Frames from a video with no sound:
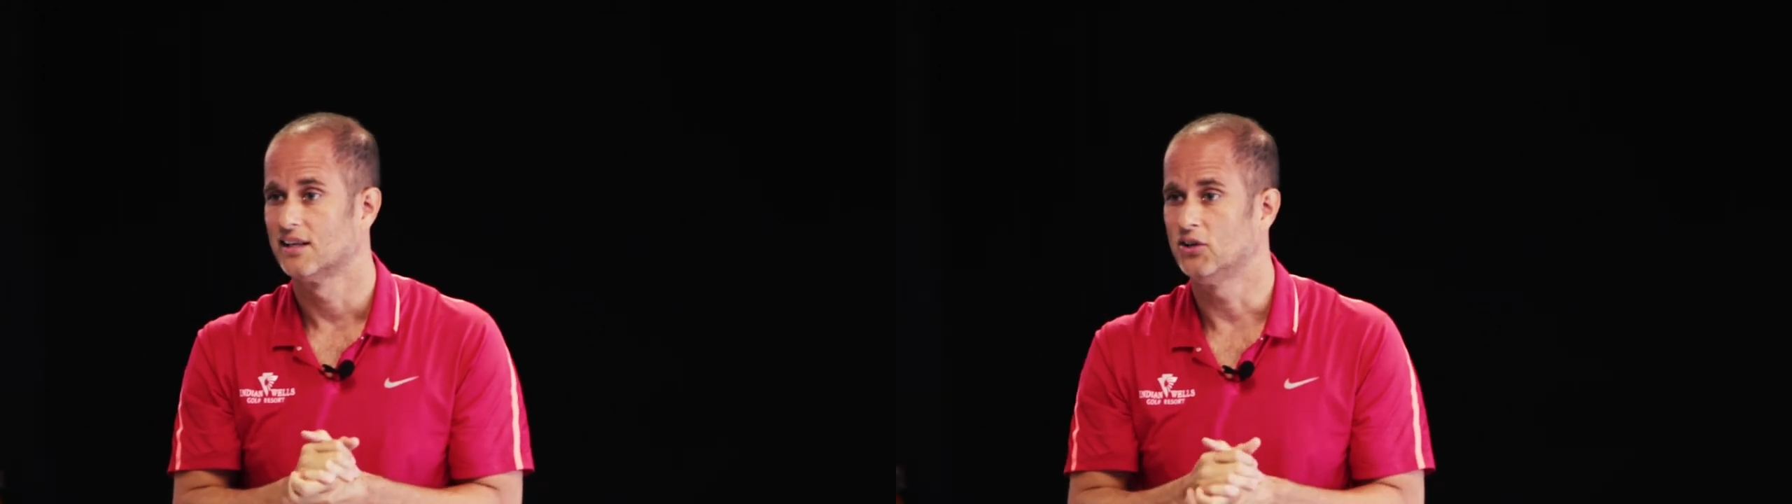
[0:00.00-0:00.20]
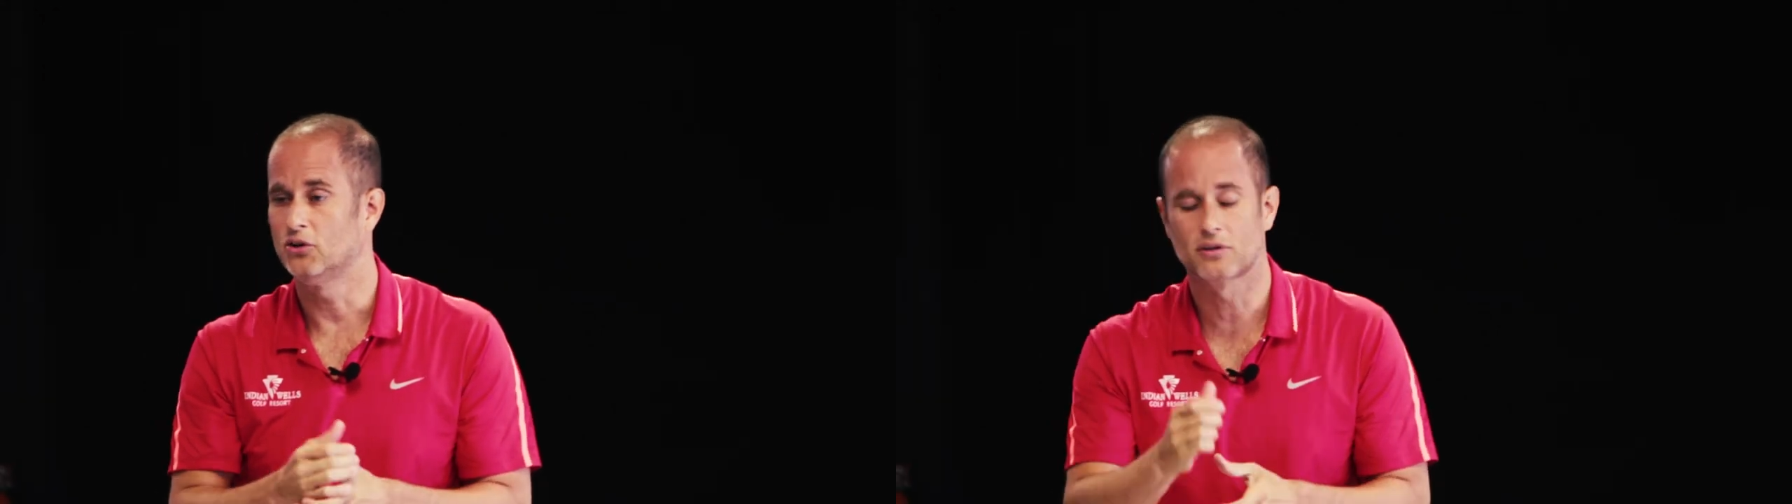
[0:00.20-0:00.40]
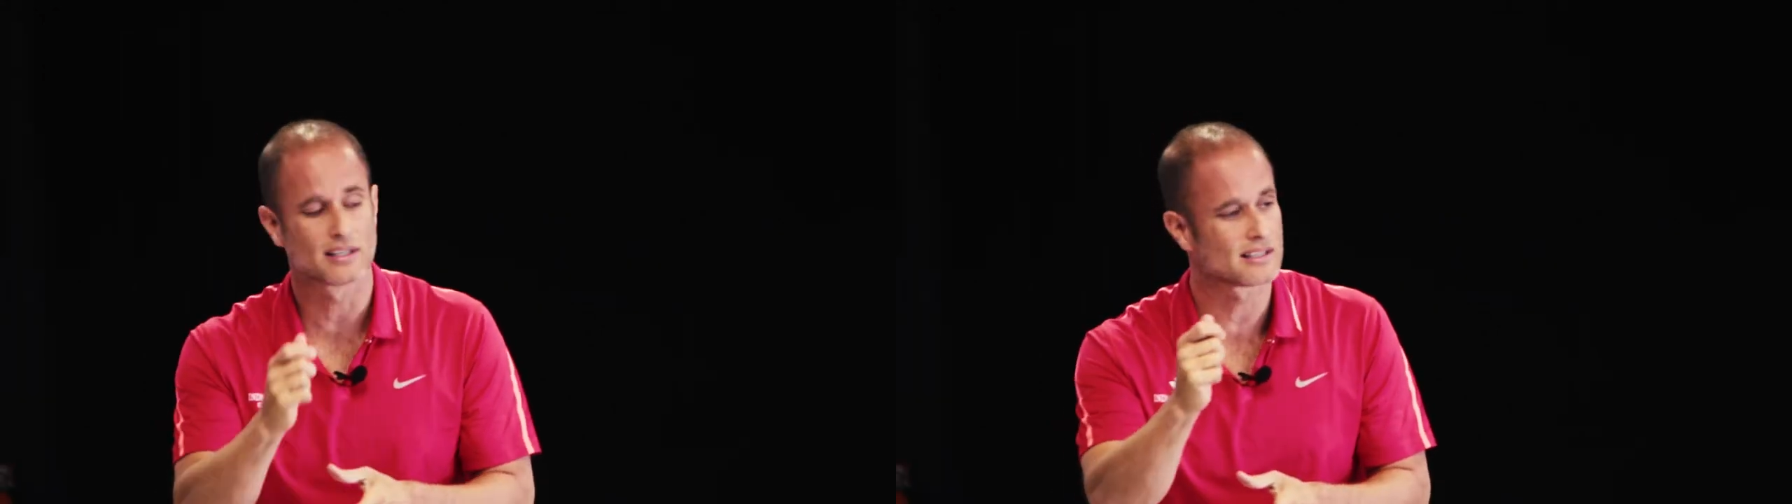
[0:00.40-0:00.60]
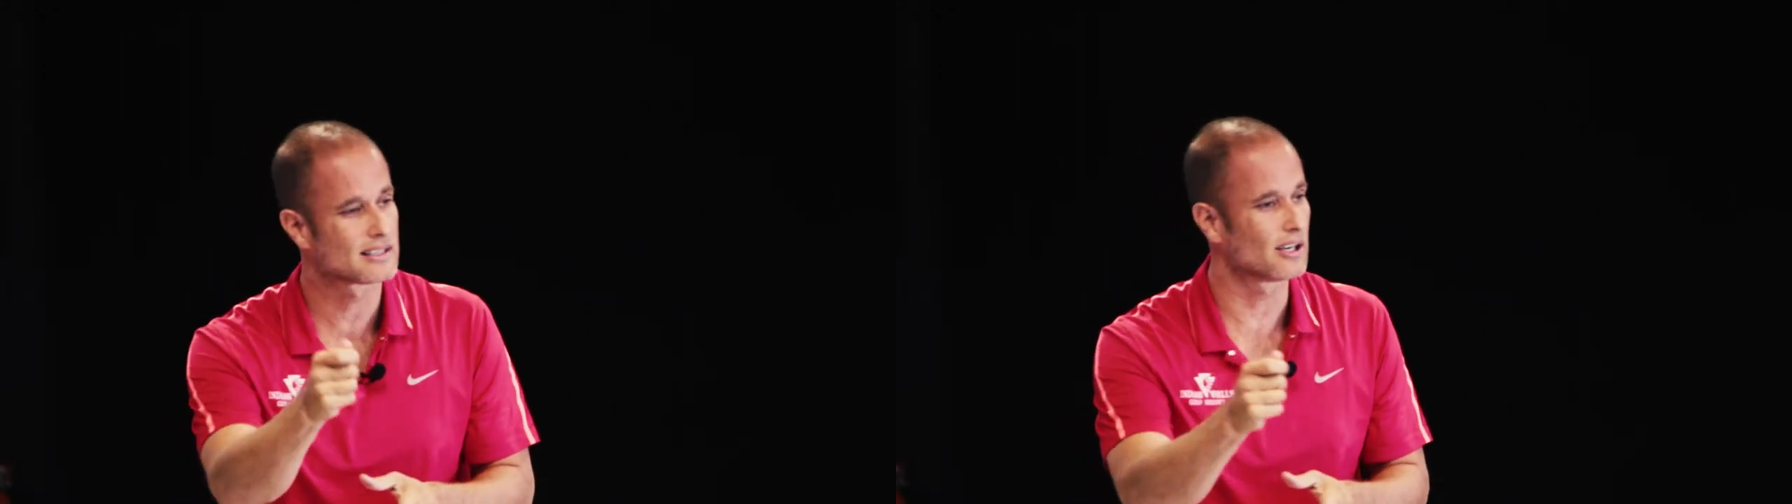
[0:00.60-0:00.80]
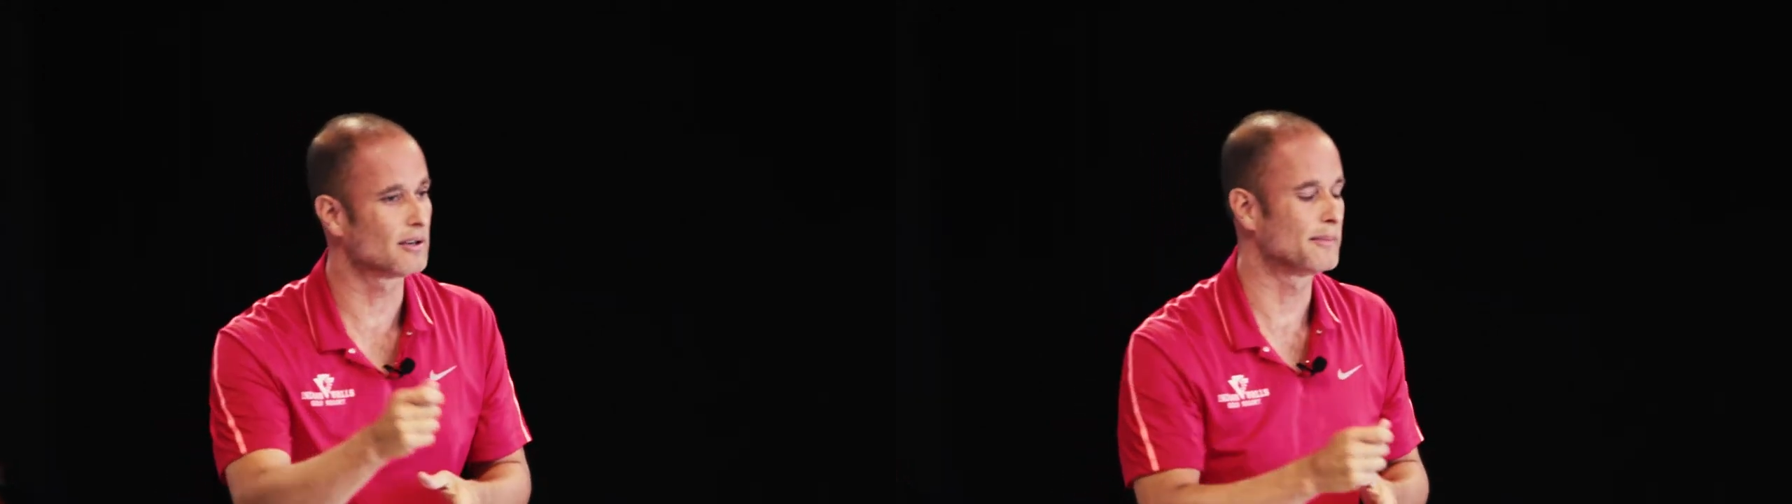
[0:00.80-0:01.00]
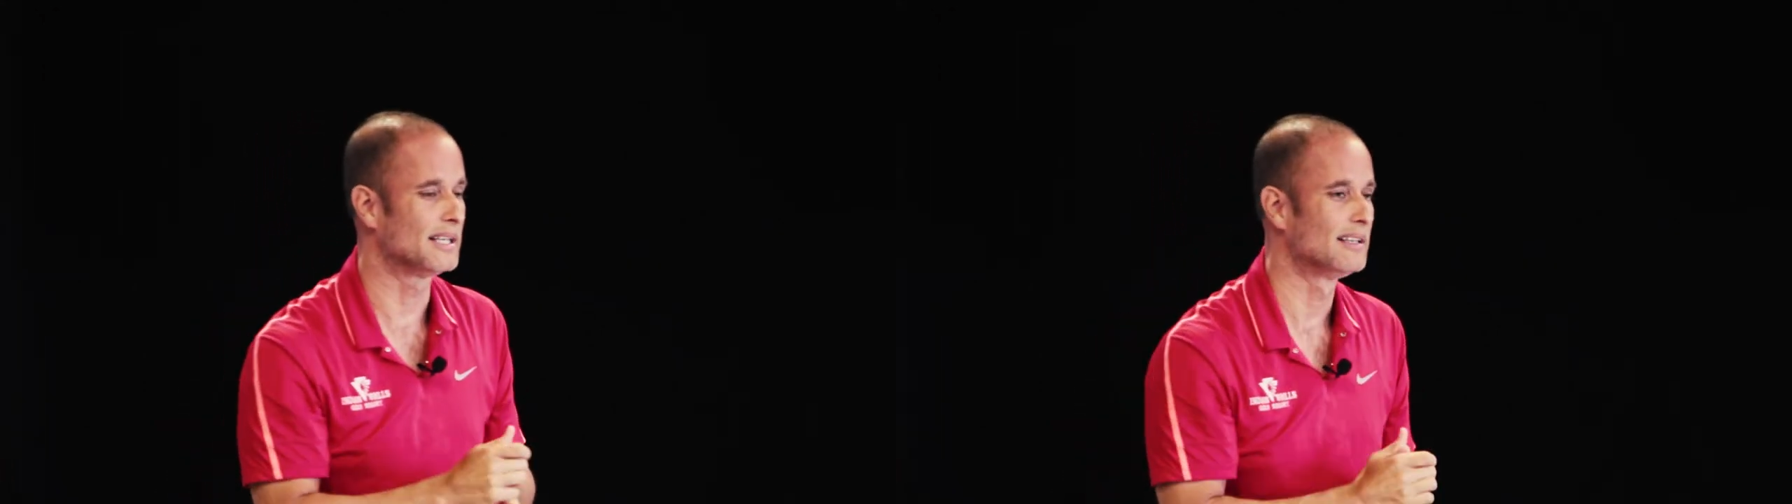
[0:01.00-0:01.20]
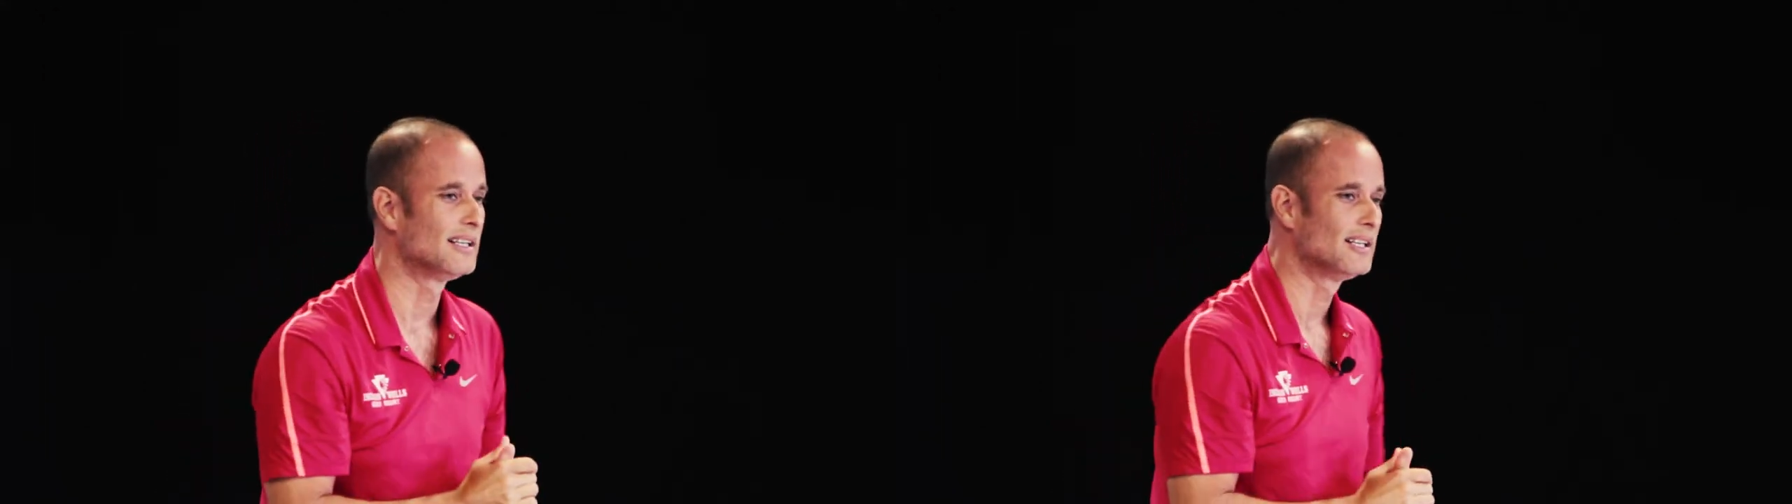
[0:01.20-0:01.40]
You can determine